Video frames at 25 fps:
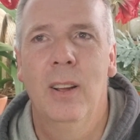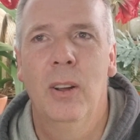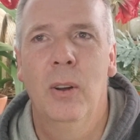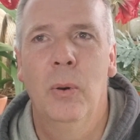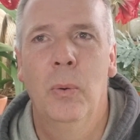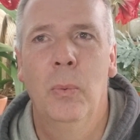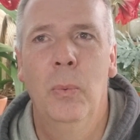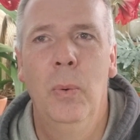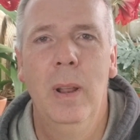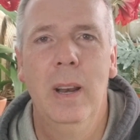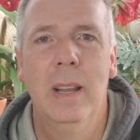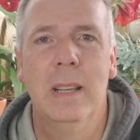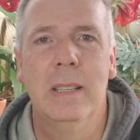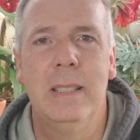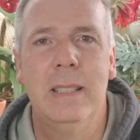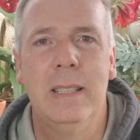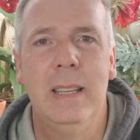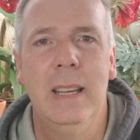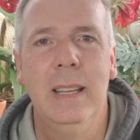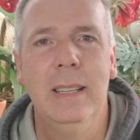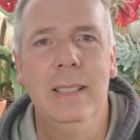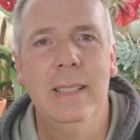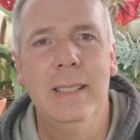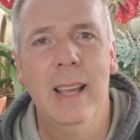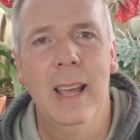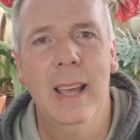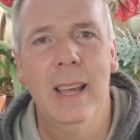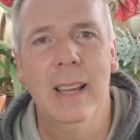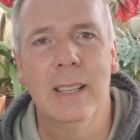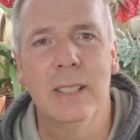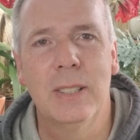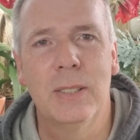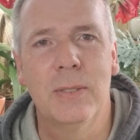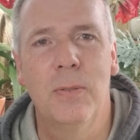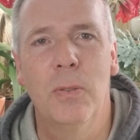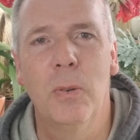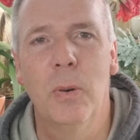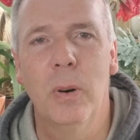when a seed
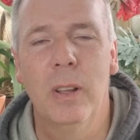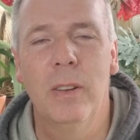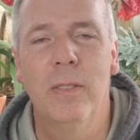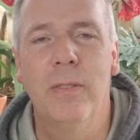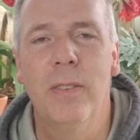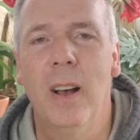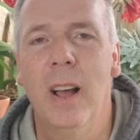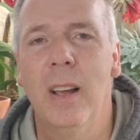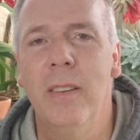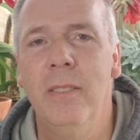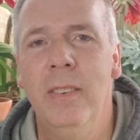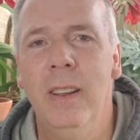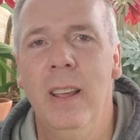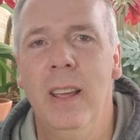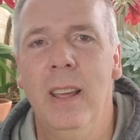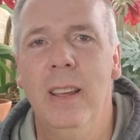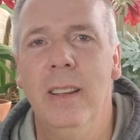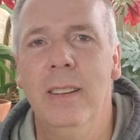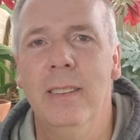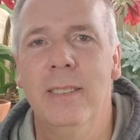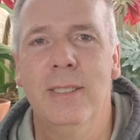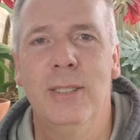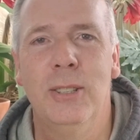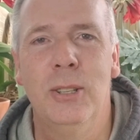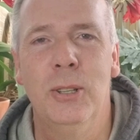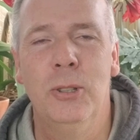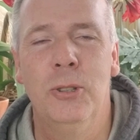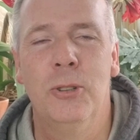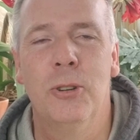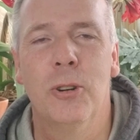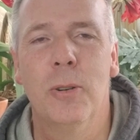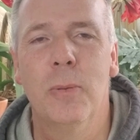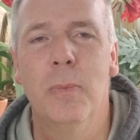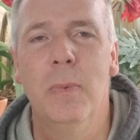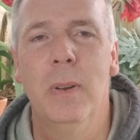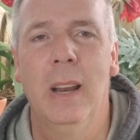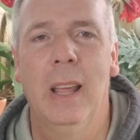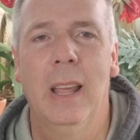takes 45 days to
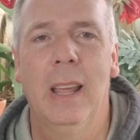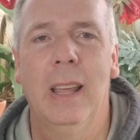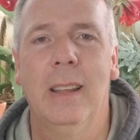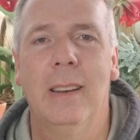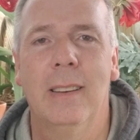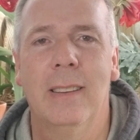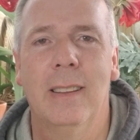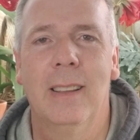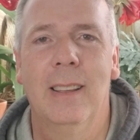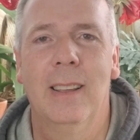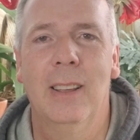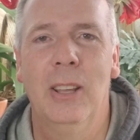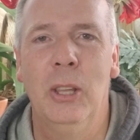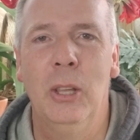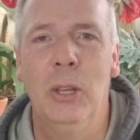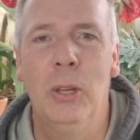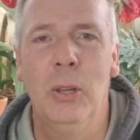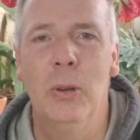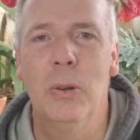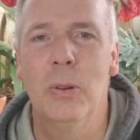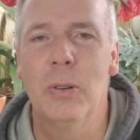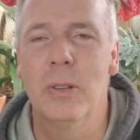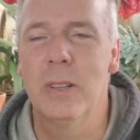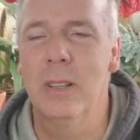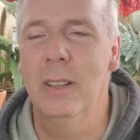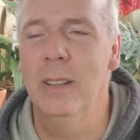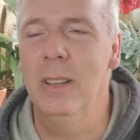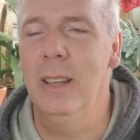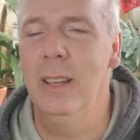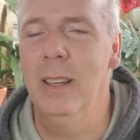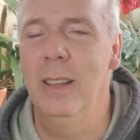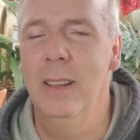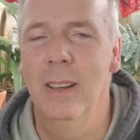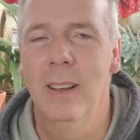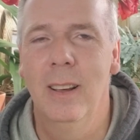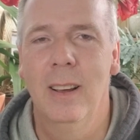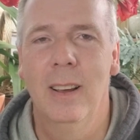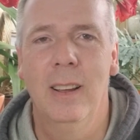germinate,
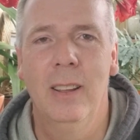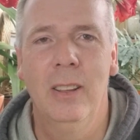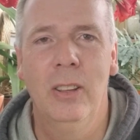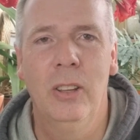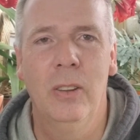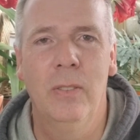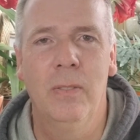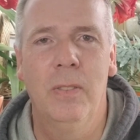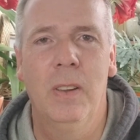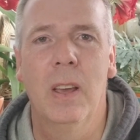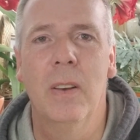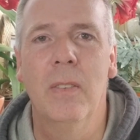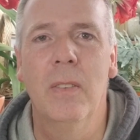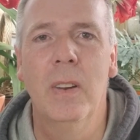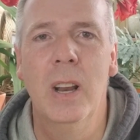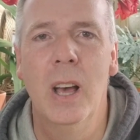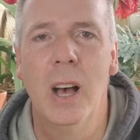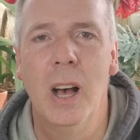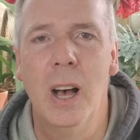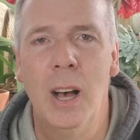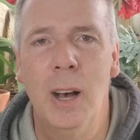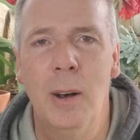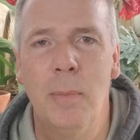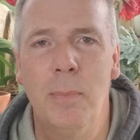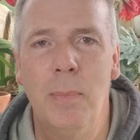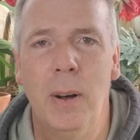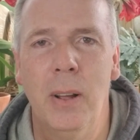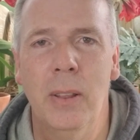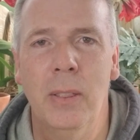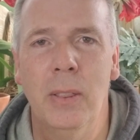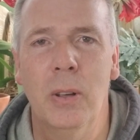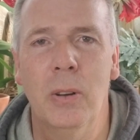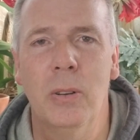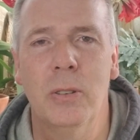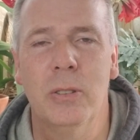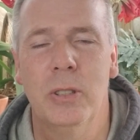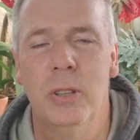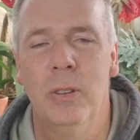usually you've given up on
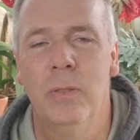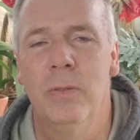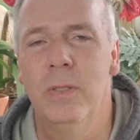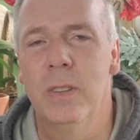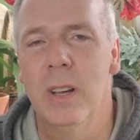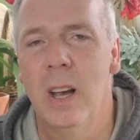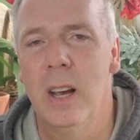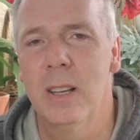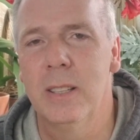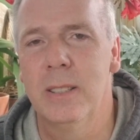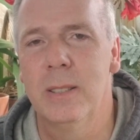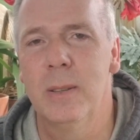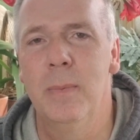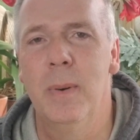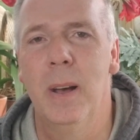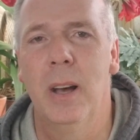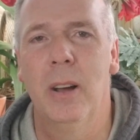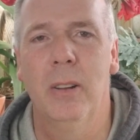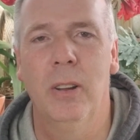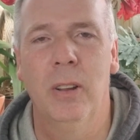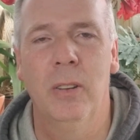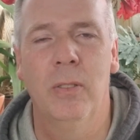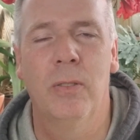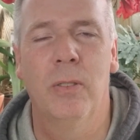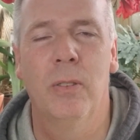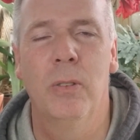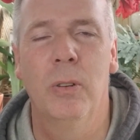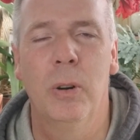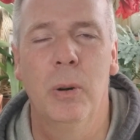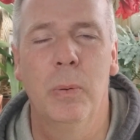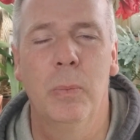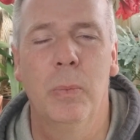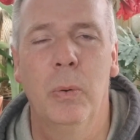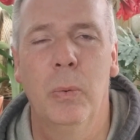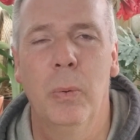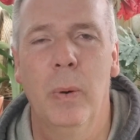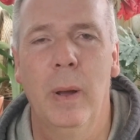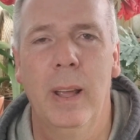those, you've tossed them out, you've thrown
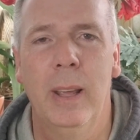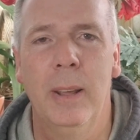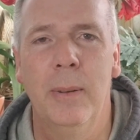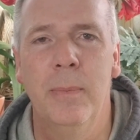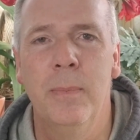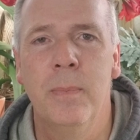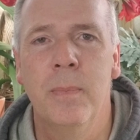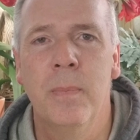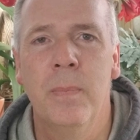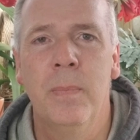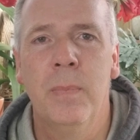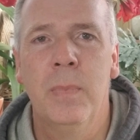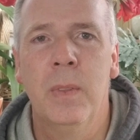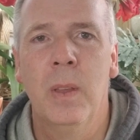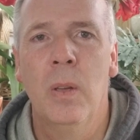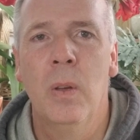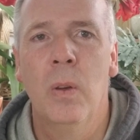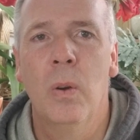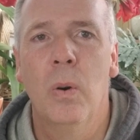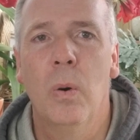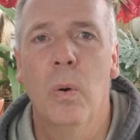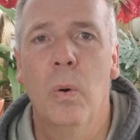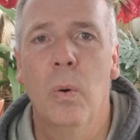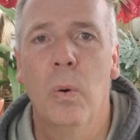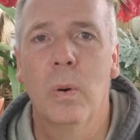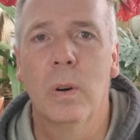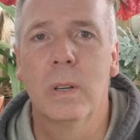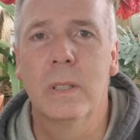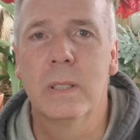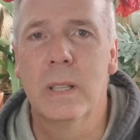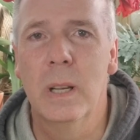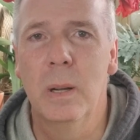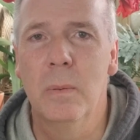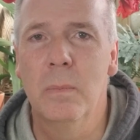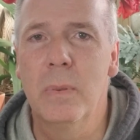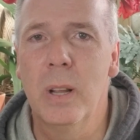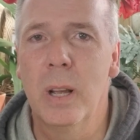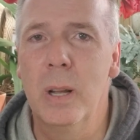them away, or
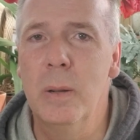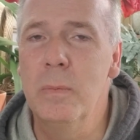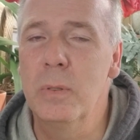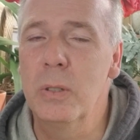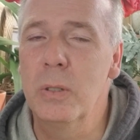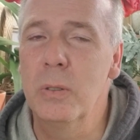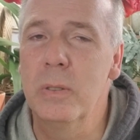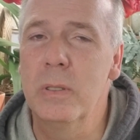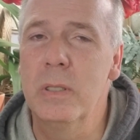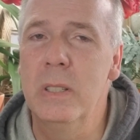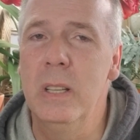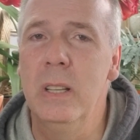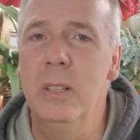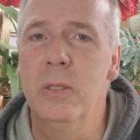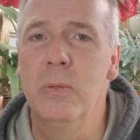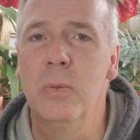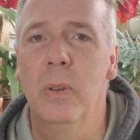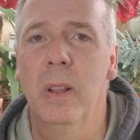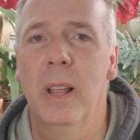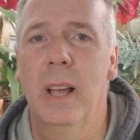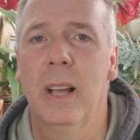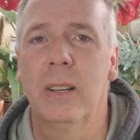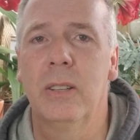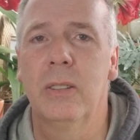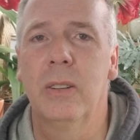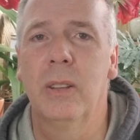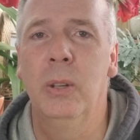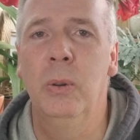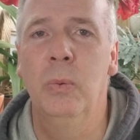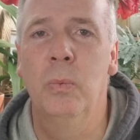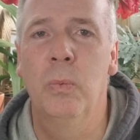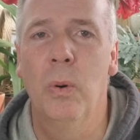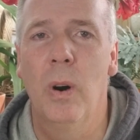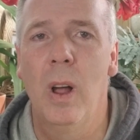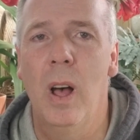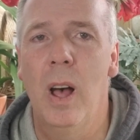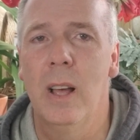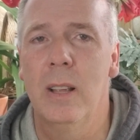sometimes those seeds will actually
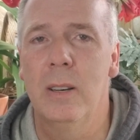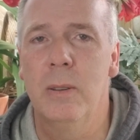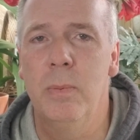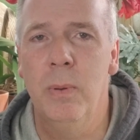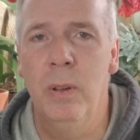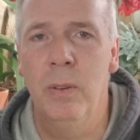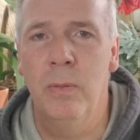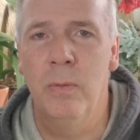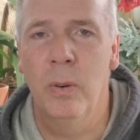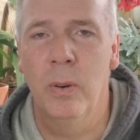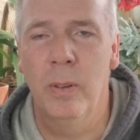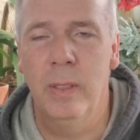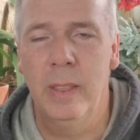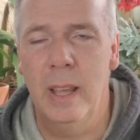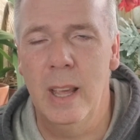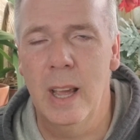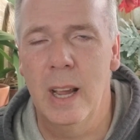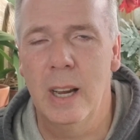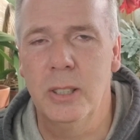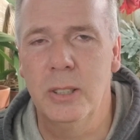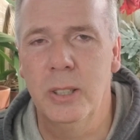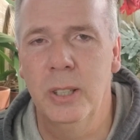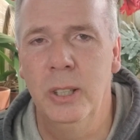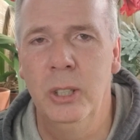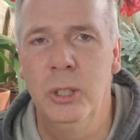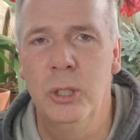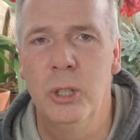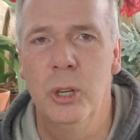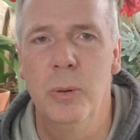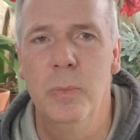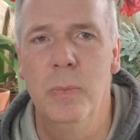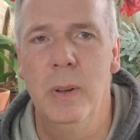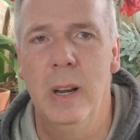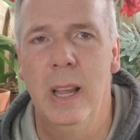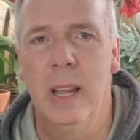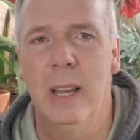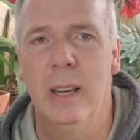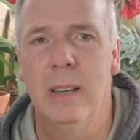rot before they actually
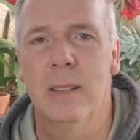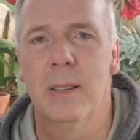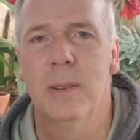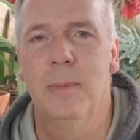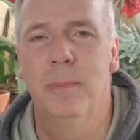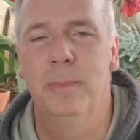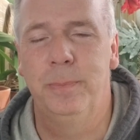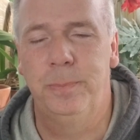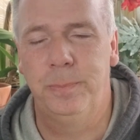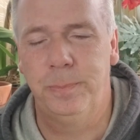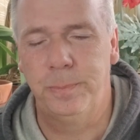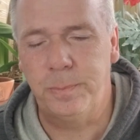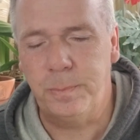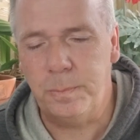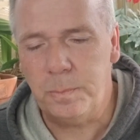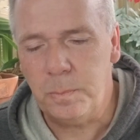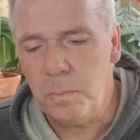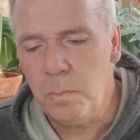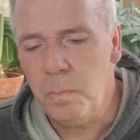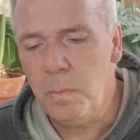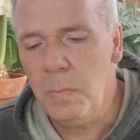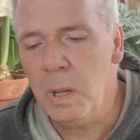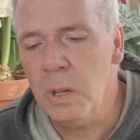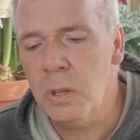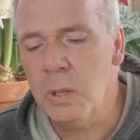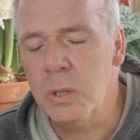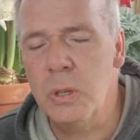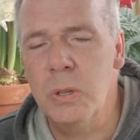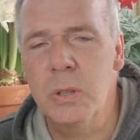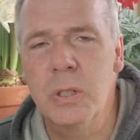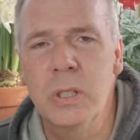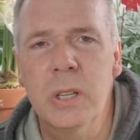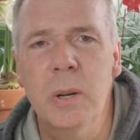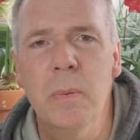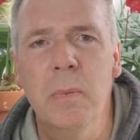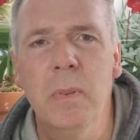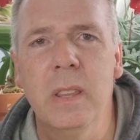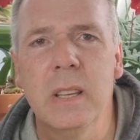germinate. So
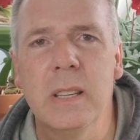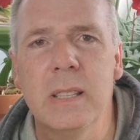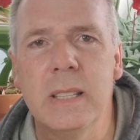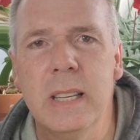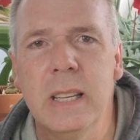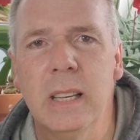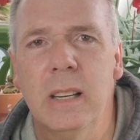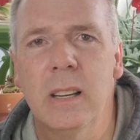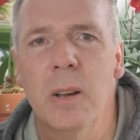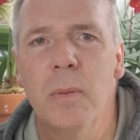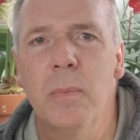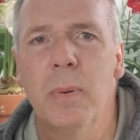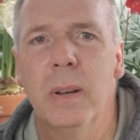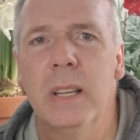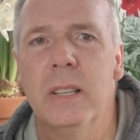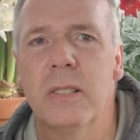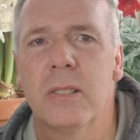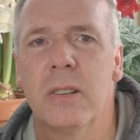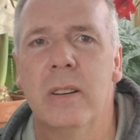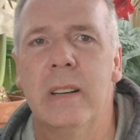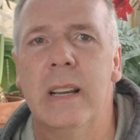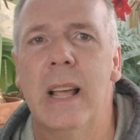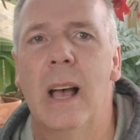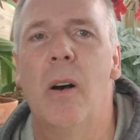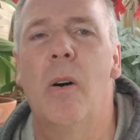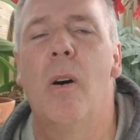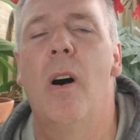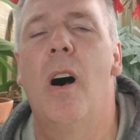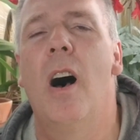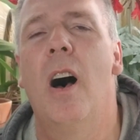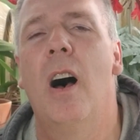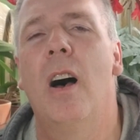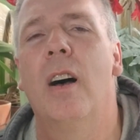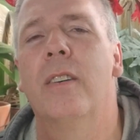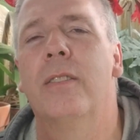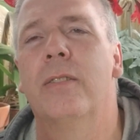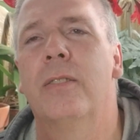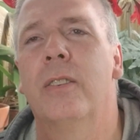some of the seed companies are now
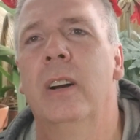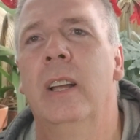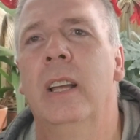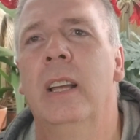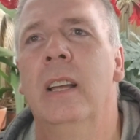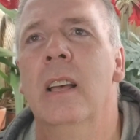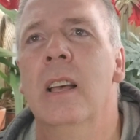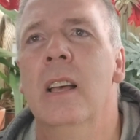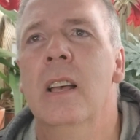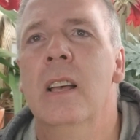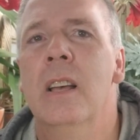offering